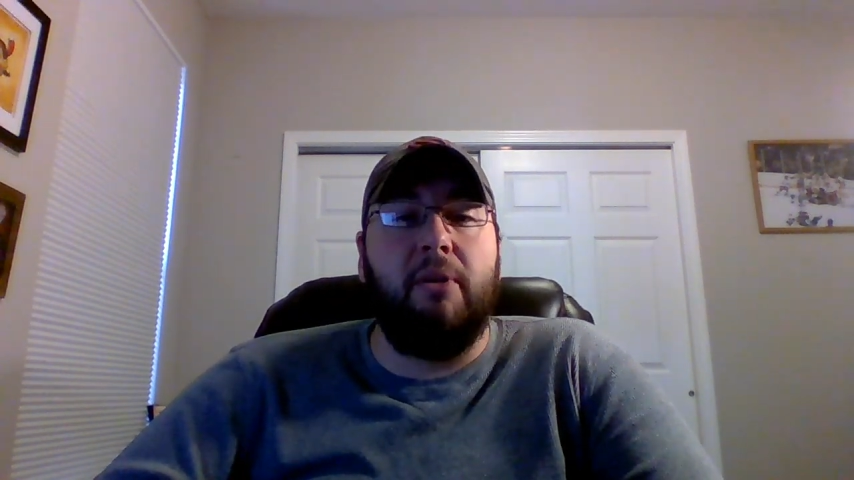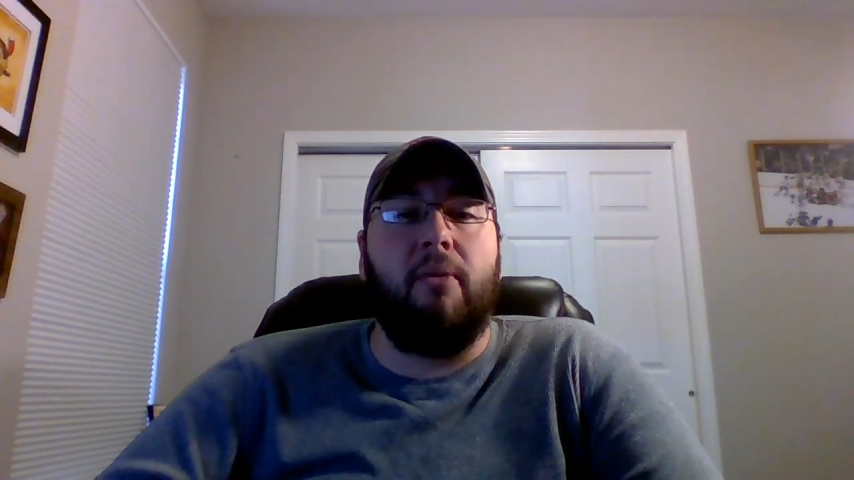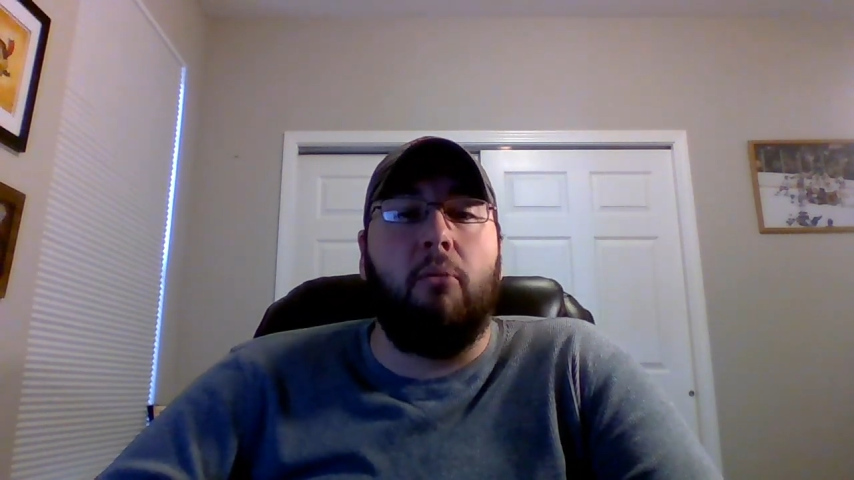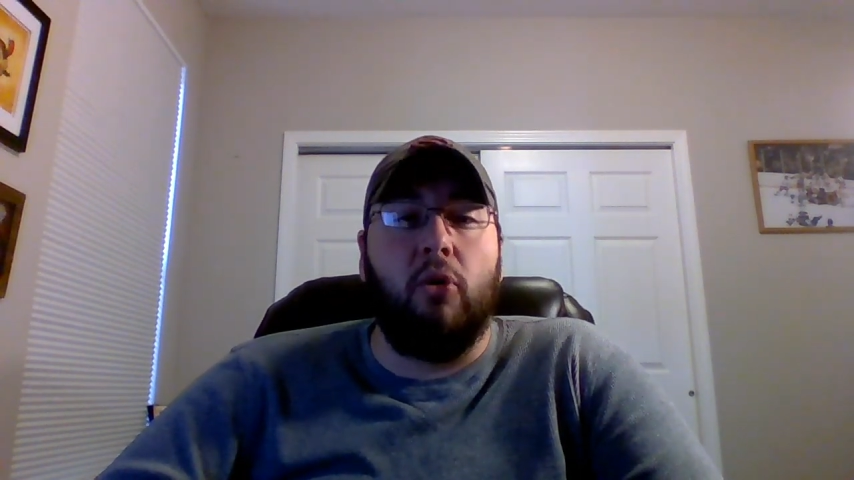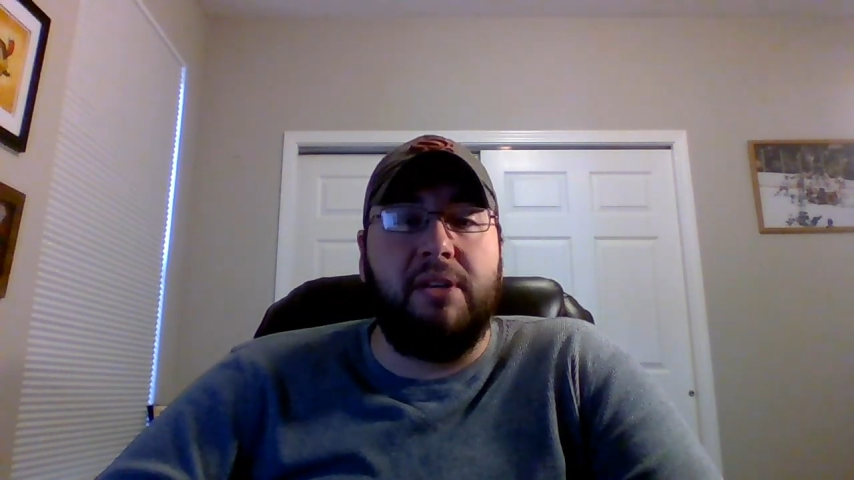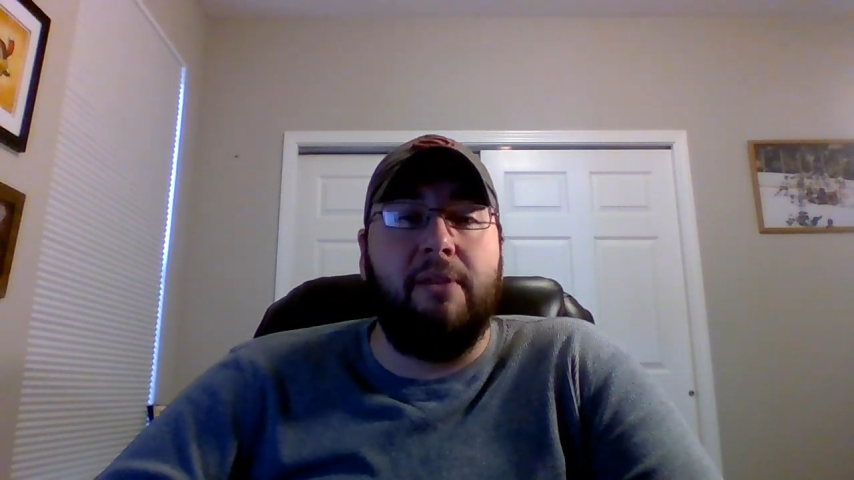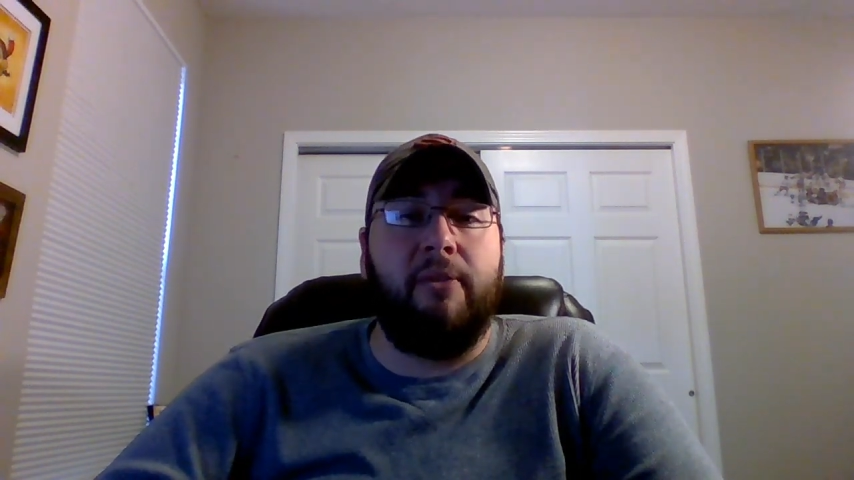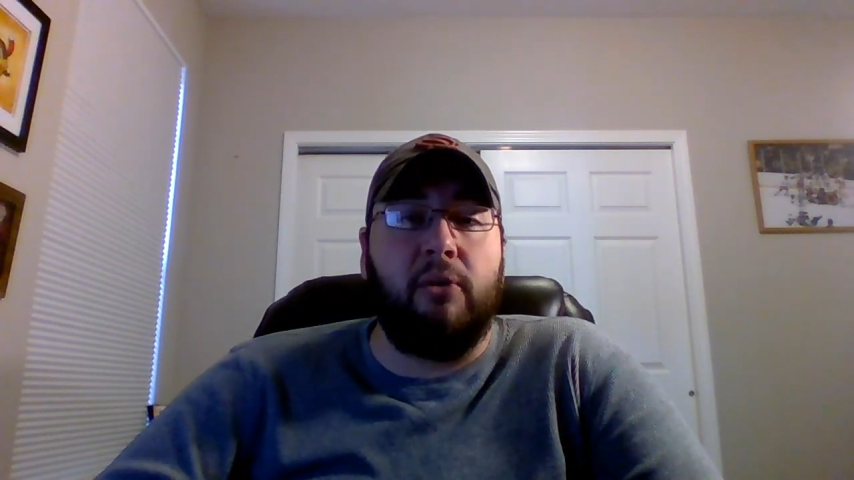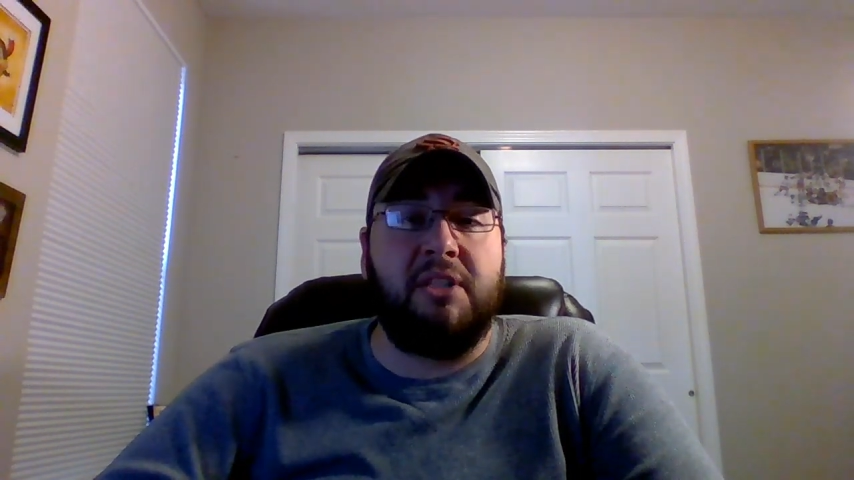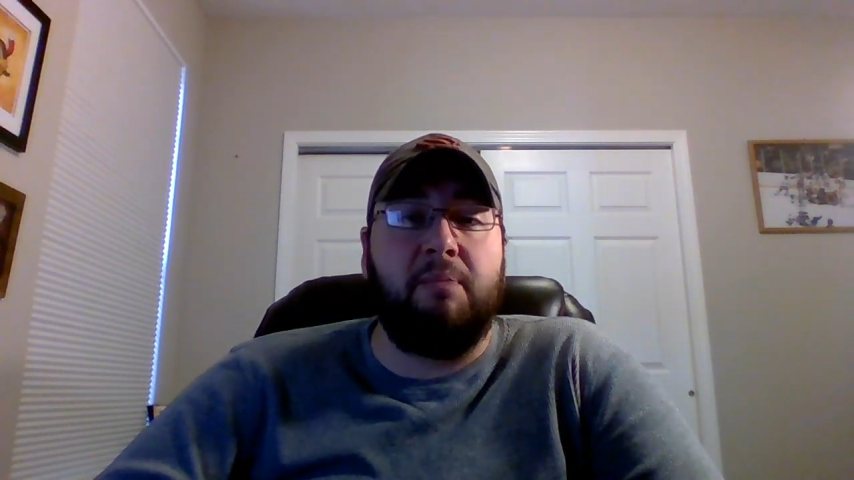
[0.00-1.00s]
of a more
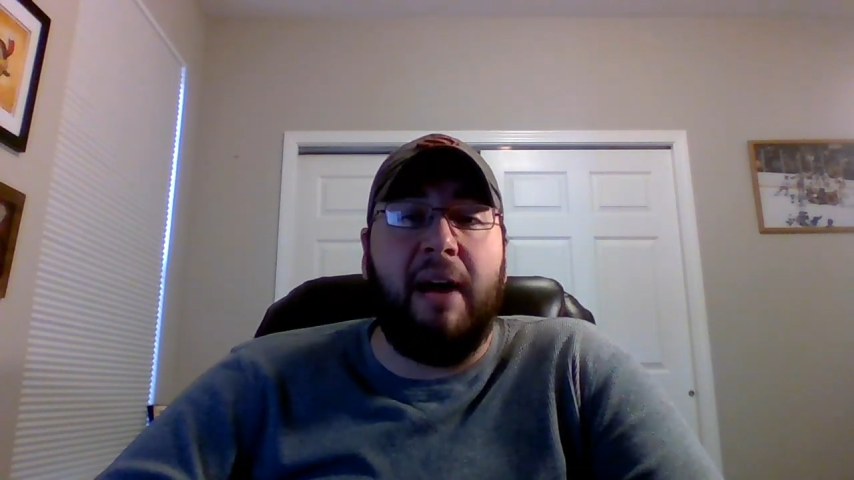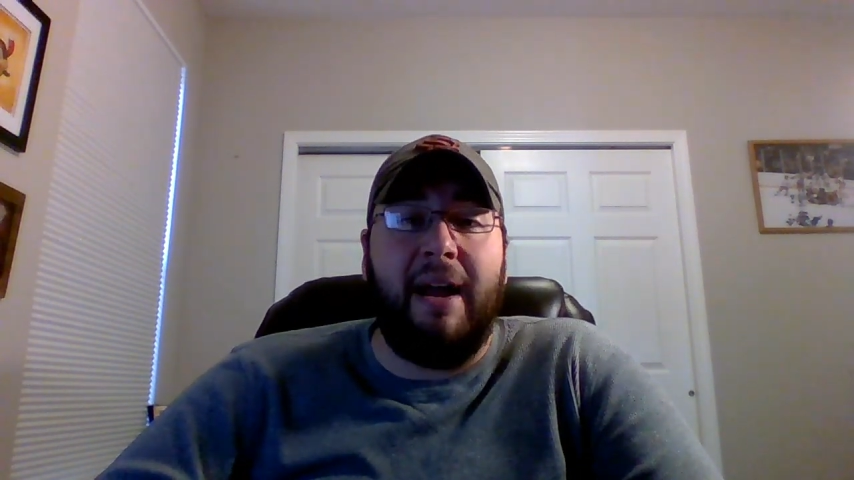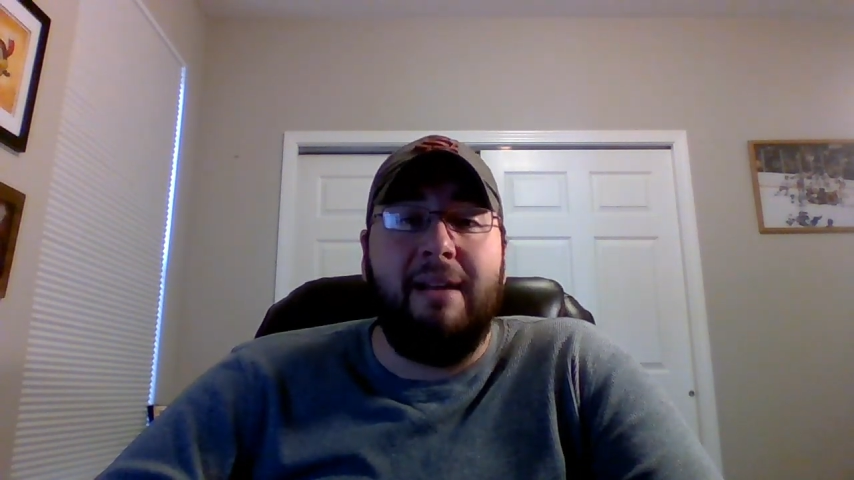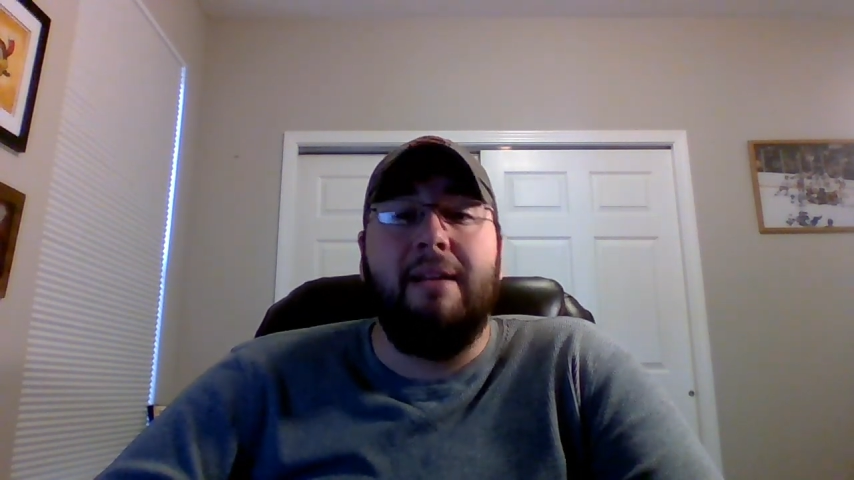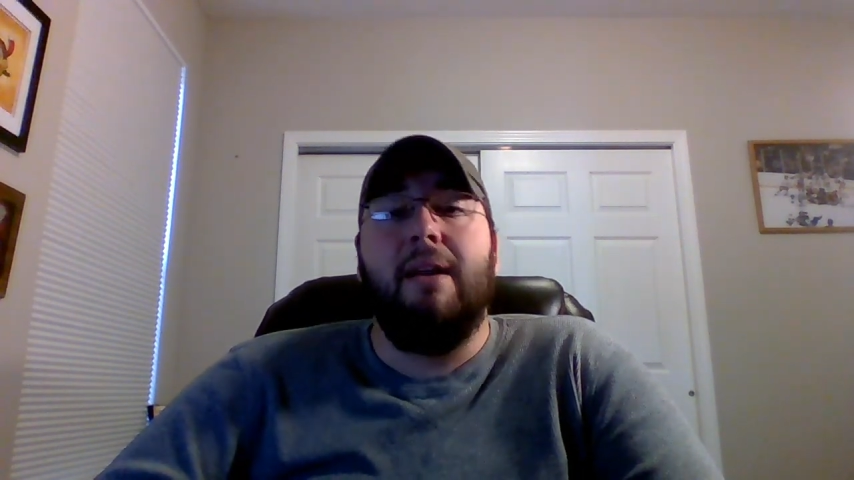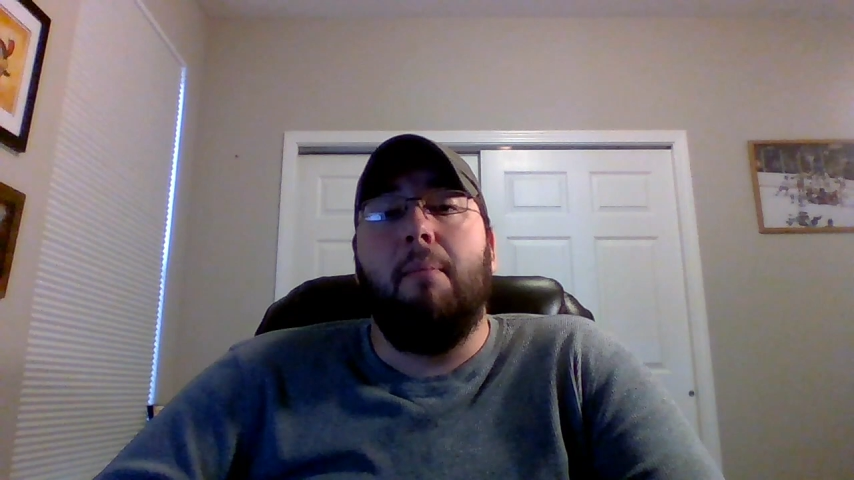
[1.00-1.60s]
difficult spot.